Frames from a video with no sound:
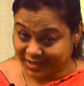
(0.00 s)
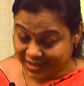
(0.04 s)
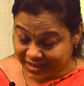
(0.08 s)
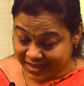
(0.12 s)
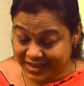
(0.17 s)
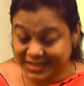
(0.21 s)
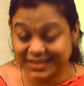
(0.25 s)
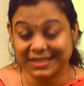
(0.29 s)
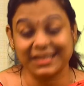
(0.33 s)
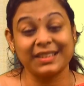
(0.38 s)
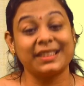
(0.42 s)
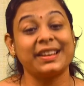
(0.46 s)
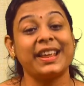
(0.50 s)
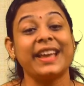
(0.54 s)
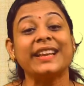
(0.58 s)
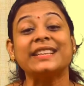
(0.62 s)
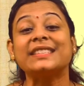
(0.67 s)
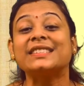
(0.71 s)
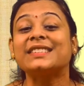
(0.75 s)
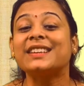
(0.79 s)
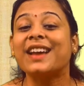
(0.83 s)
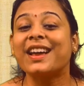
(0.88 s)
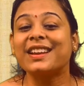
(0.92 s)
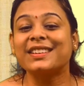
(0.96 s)
It's the
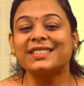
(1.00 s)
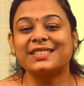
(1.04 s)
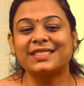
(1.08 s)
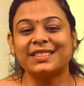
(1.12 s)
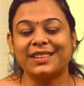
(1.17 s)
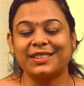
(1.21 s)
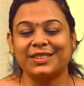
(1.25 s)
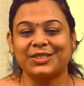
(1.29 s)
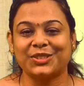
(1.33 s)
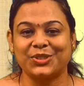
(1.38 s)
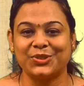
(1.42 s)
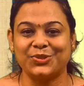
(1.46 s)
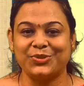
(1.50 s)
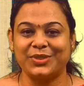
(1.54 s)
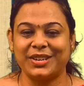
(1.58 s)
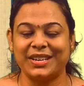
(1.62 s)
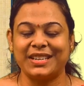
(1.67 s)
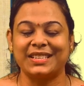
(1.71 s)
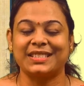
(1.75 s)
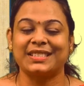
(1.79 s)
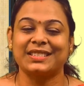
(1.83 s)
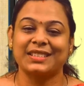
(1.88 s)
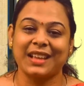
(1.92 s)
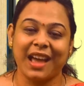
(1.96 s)
next answer,
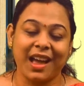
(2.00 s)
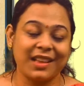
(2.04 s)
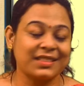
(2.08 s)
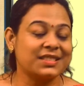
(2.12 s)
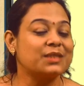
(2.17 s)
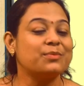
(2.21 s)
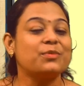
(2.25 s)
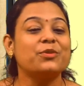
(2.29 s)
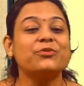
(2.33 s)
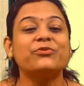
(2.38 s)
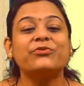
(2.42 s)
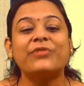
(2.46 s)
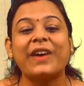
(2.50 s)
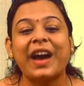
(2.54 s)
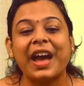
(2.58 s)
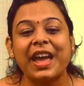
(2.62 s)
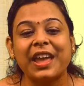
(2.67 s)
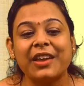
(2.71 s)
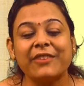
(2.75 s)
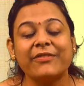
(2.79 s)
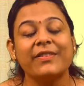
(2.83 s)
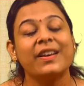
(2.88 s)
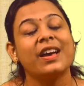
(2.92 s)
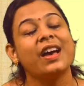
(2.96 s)
students. Answer number 5,
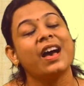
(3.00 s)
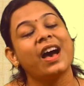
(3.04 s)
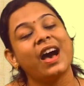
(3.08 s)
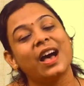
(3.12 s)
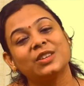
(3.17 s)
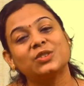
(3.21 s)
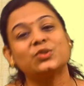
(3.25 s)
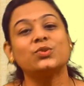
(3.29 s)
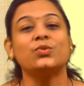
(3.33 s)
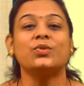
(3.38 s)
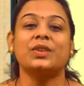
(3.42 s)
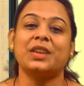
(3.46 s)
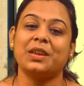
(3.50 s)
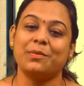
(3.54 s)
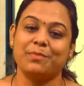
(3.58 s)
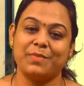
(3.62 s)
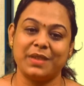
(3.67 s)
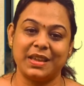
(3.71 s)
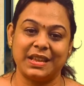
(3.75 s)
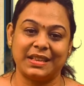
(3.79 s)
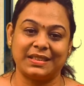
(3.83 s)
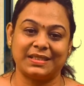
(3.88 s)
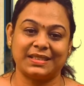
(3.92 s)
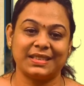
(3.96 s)
azuki
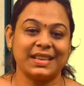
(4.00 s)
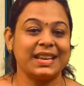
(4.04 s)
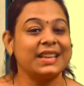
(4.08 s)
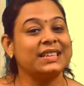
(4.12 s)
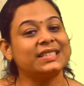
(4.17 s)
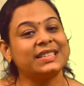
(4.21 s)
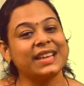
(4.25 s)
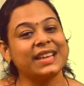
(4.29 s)
beans. It